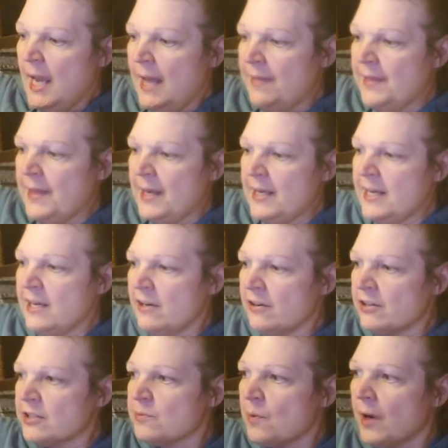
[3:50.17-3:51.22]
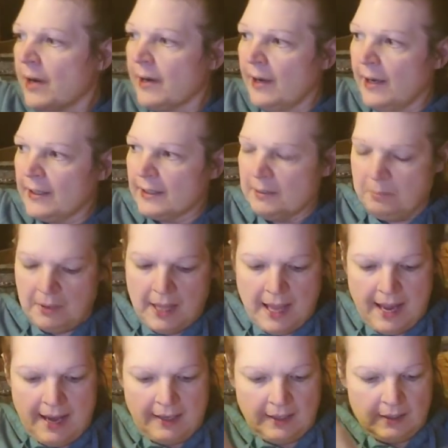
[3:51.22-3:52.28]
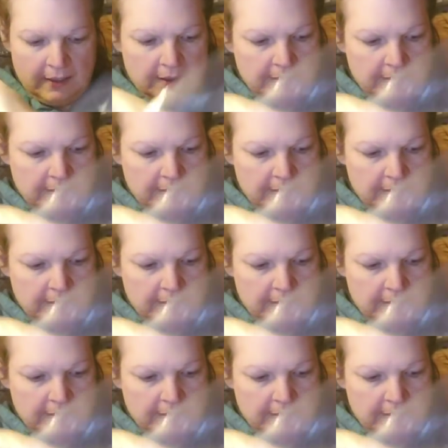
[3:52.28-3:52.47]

And then here's where I got the black.